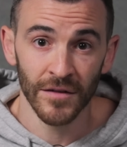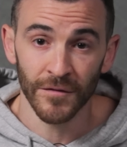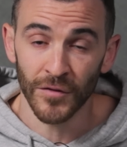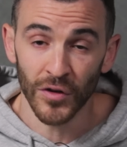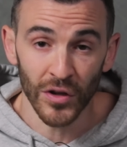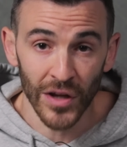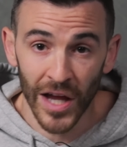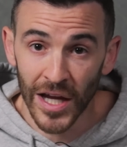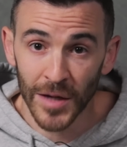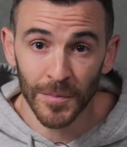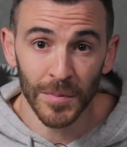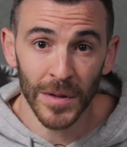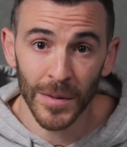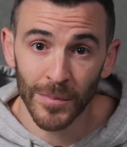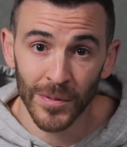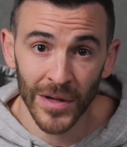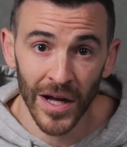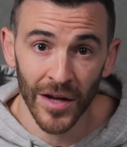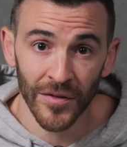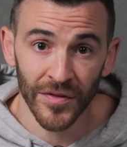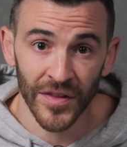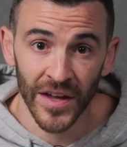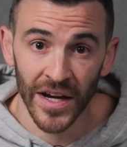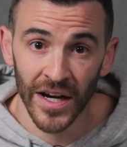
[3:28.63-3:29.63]
For a lot of people
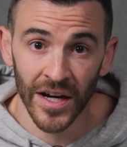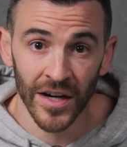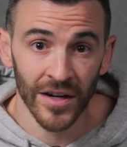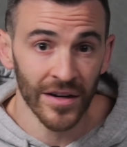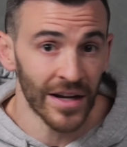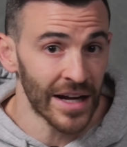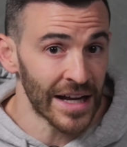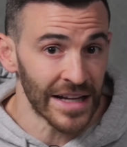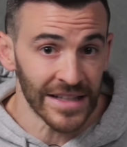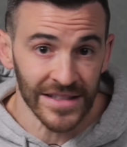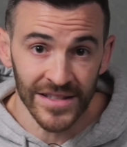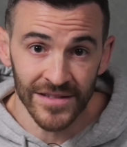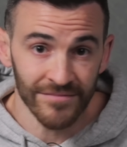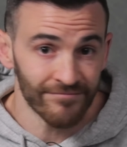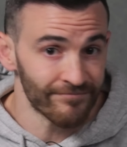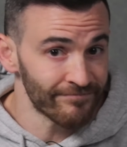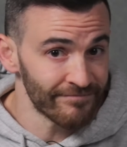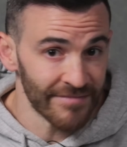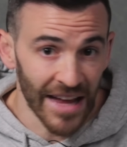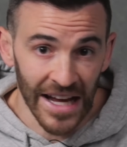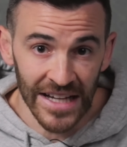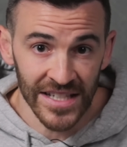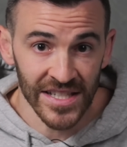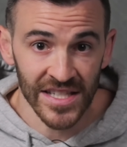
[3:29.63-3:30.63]
out there, it's
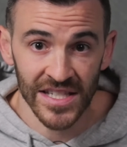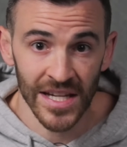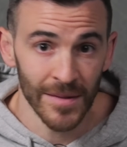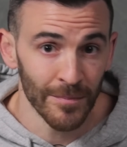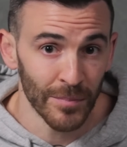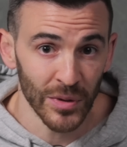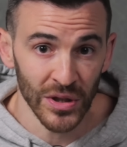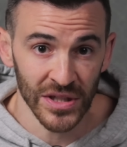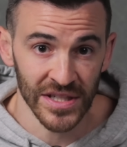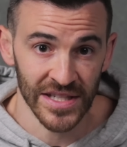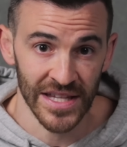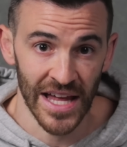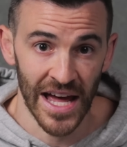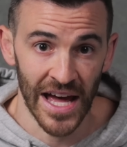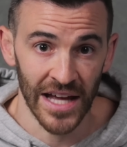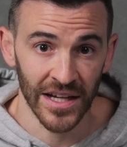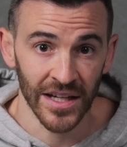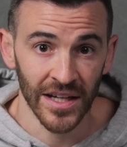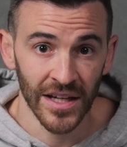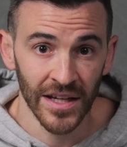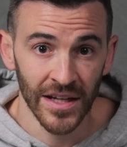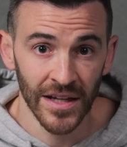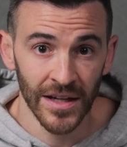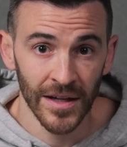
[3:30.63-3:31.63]
as simple as that.